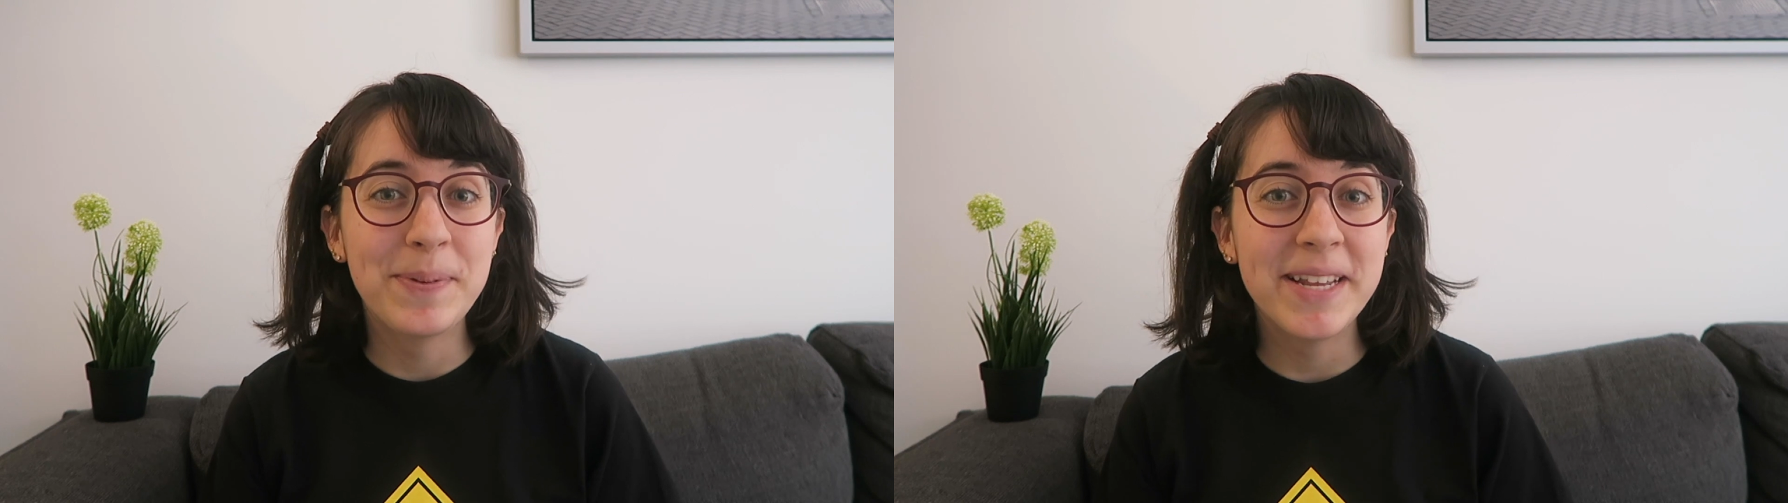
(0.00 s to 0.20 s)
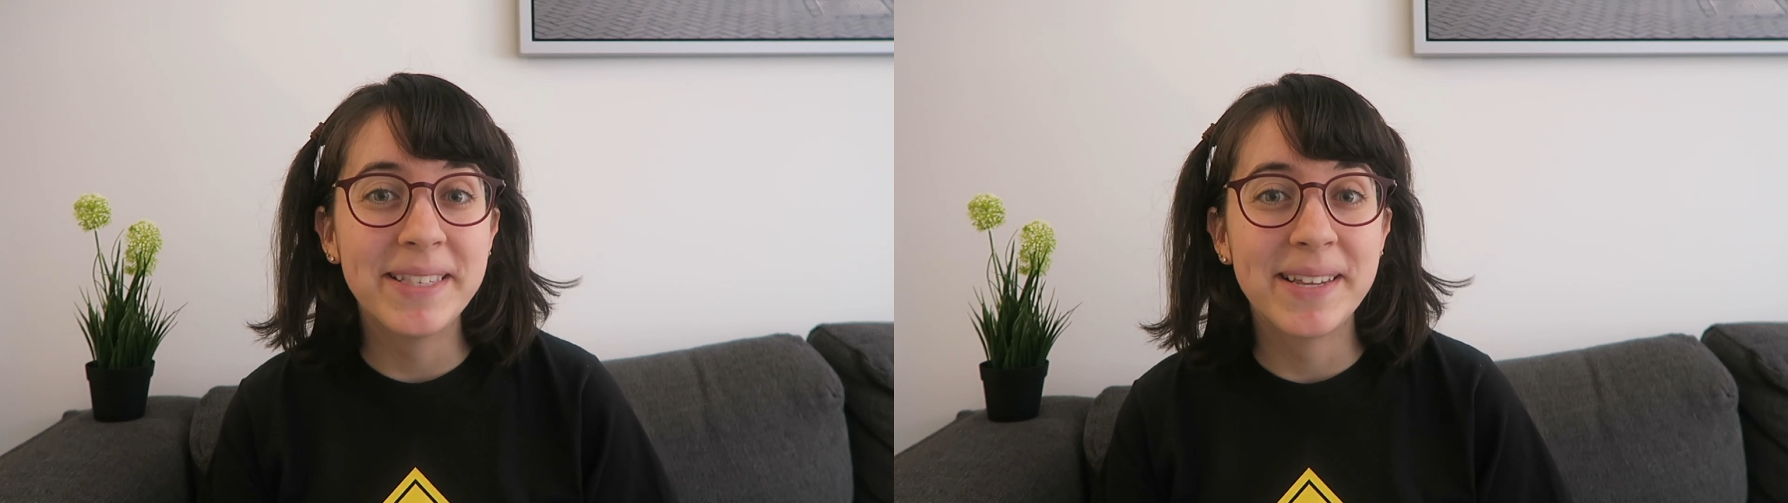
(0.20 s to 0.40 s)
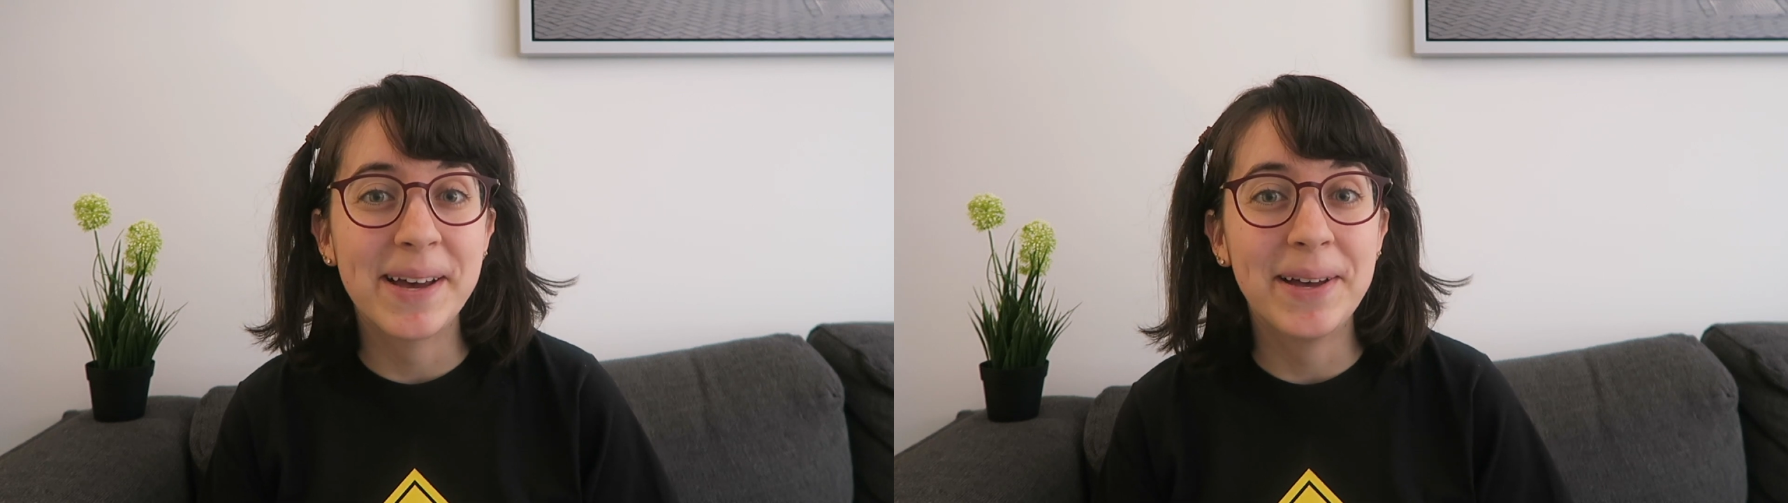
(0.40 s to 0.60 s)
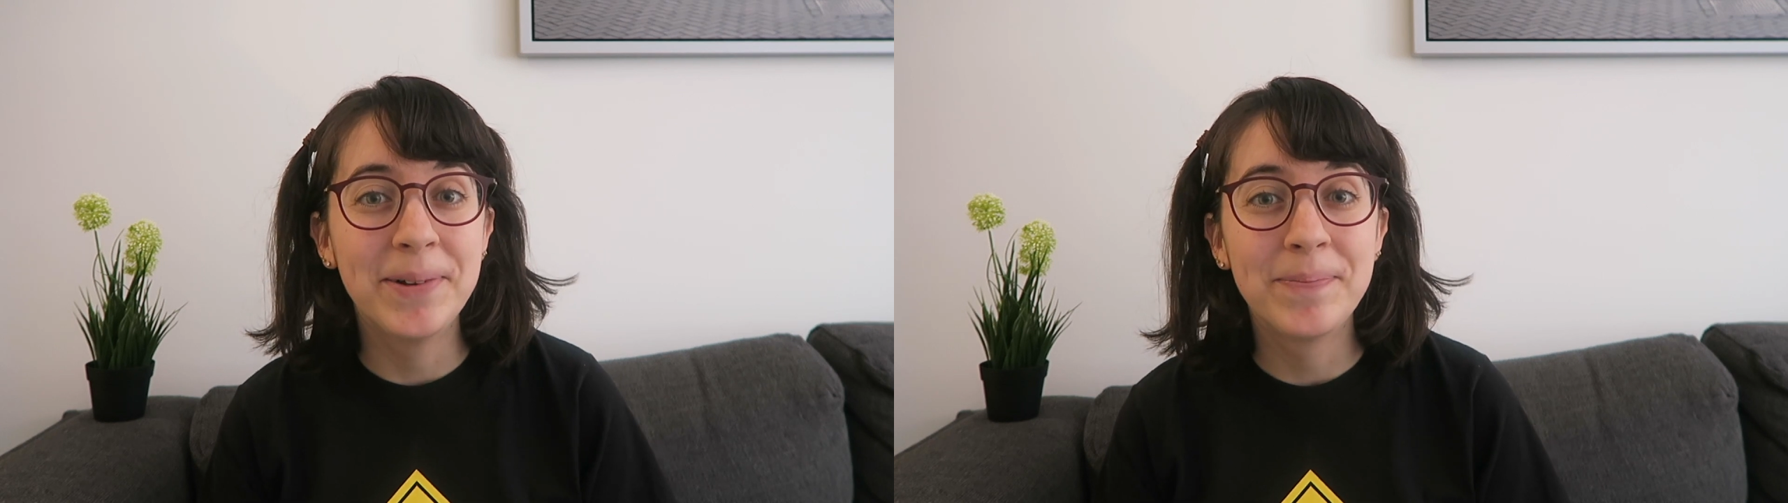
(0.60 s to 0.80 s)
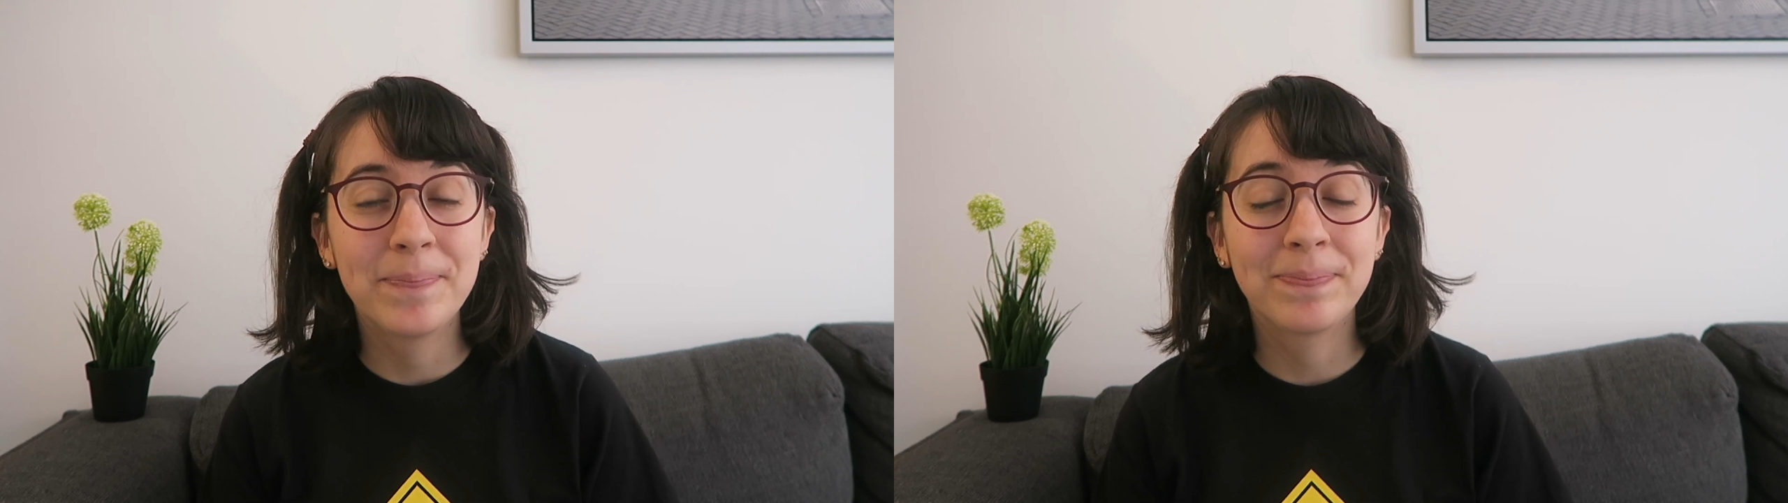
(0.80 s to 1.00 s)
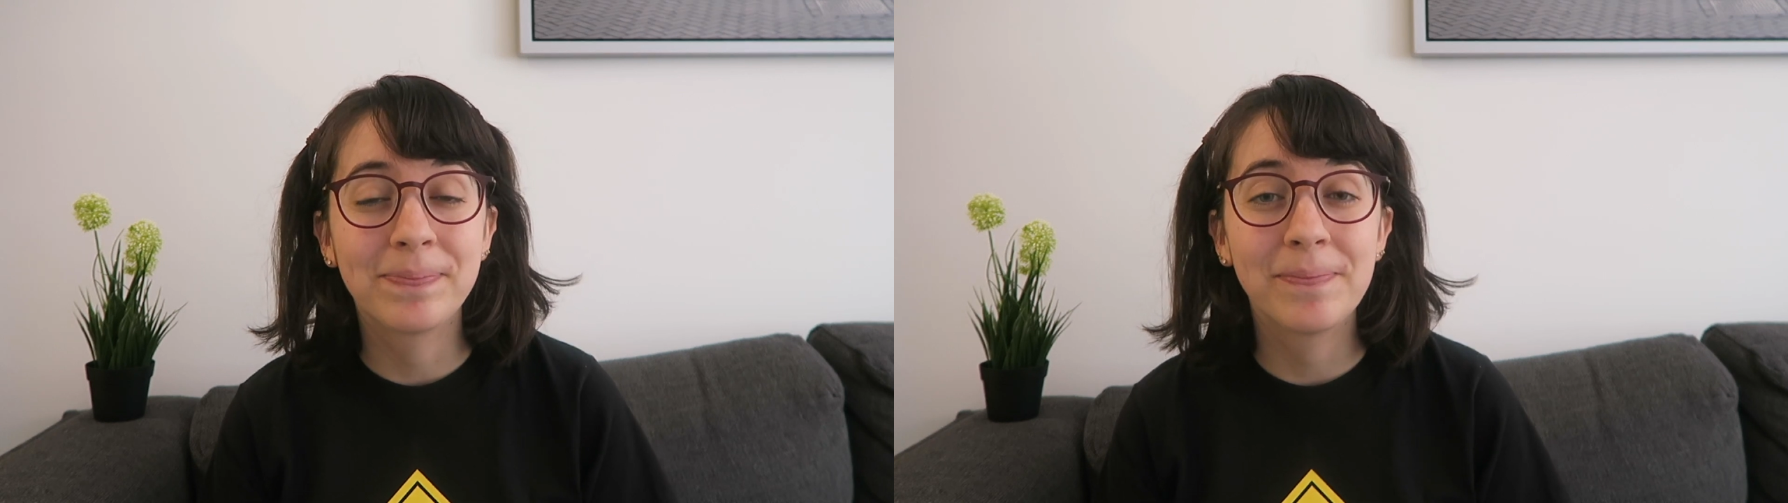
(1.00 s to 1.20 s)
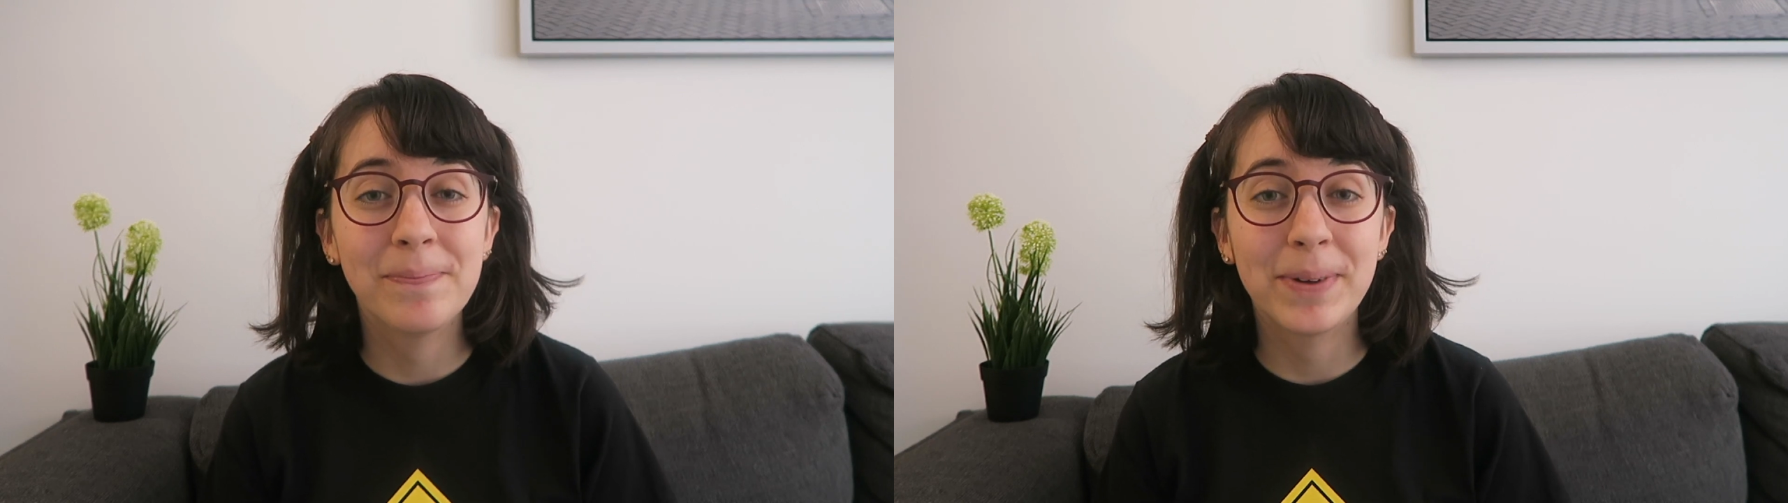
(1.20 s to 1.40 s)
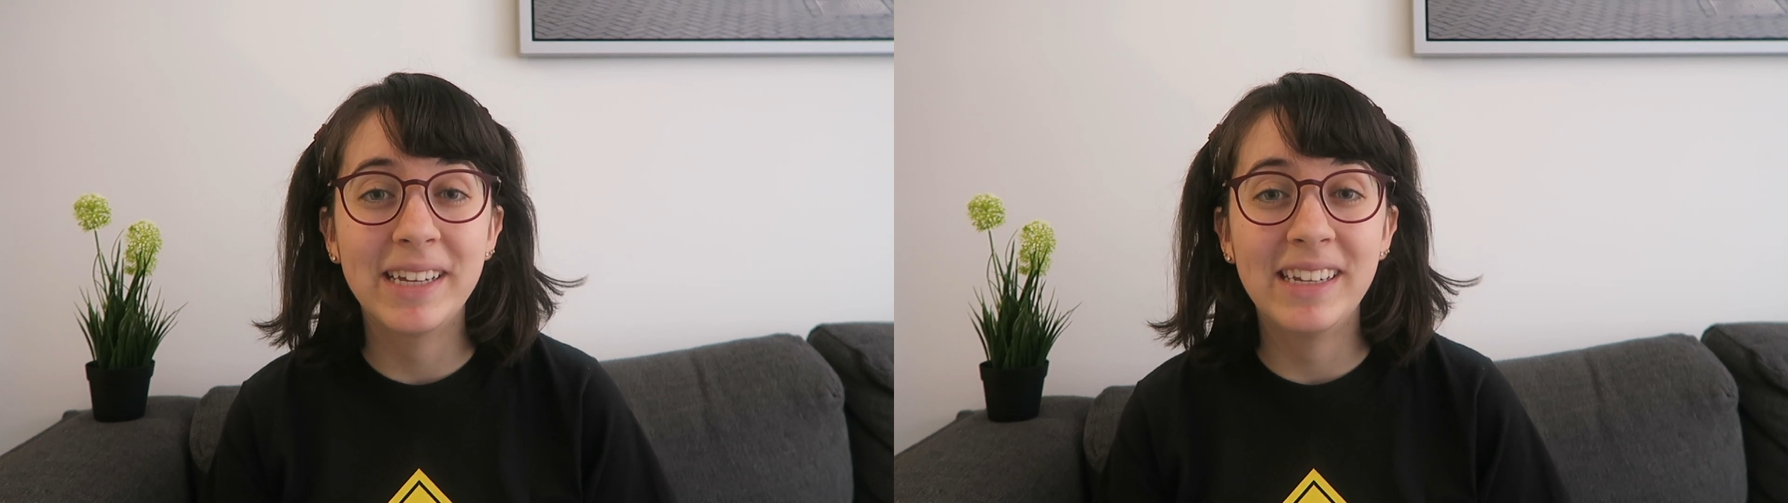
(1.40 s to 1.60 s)
pizza,
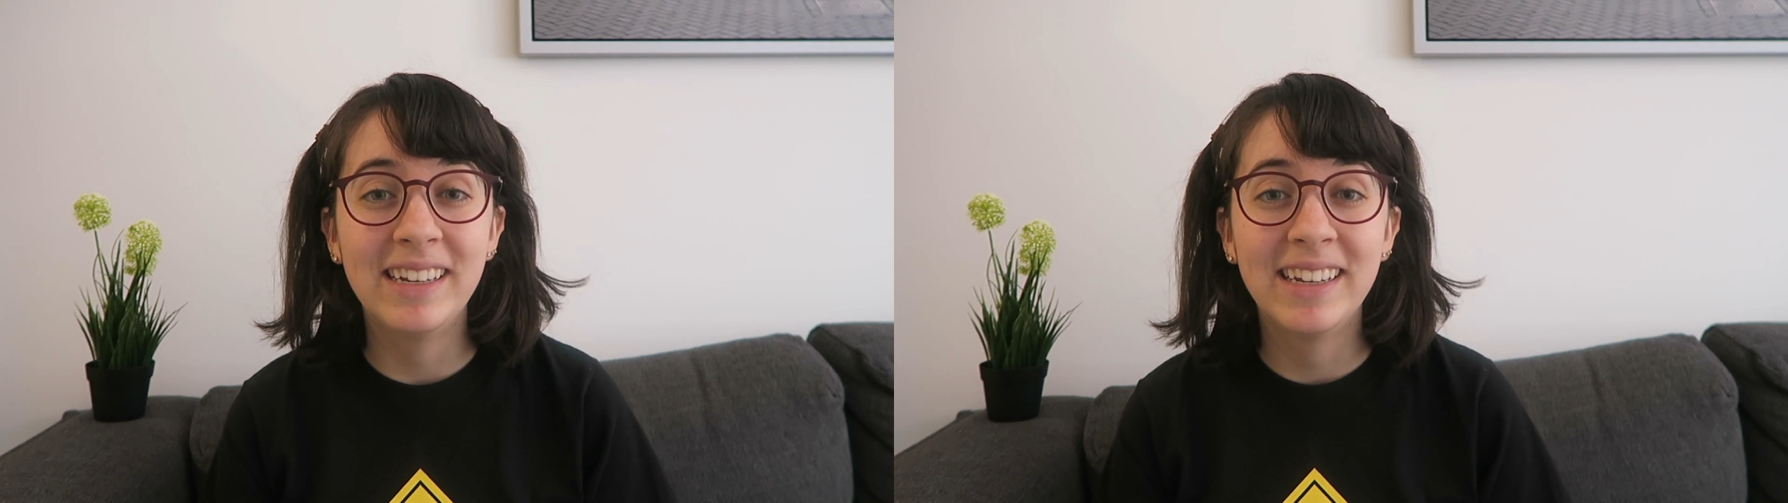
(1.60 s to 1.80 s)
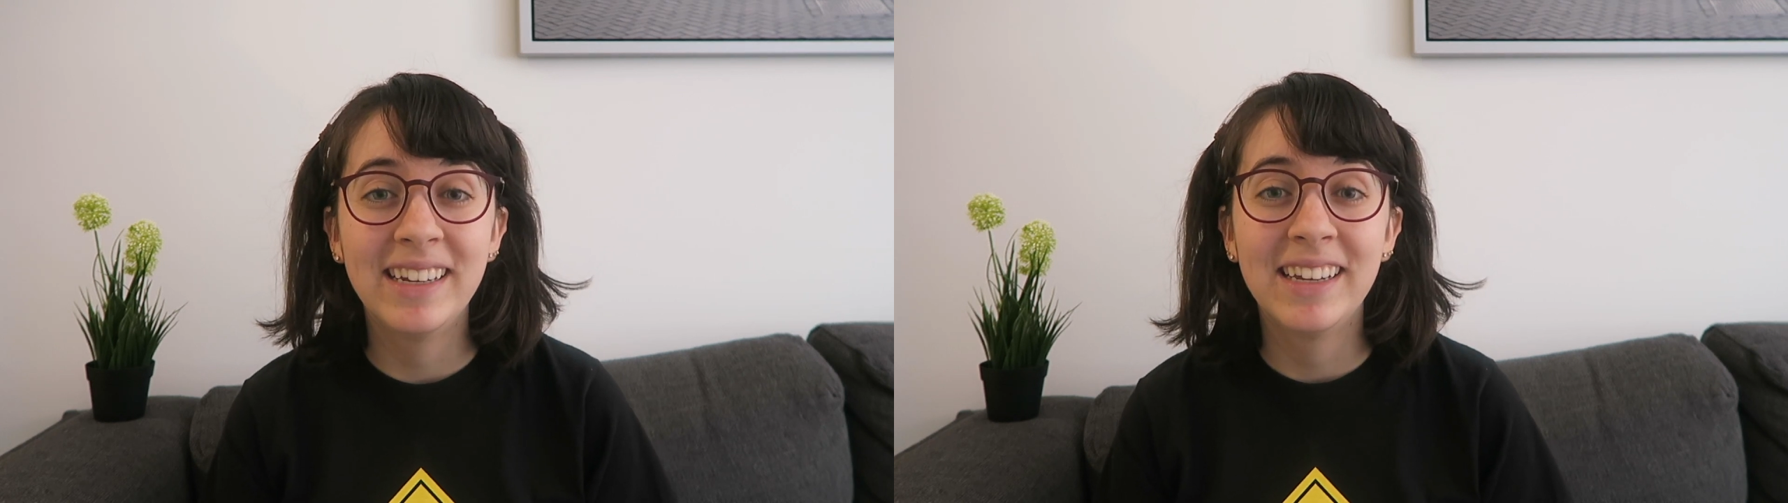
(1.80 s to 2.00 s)
but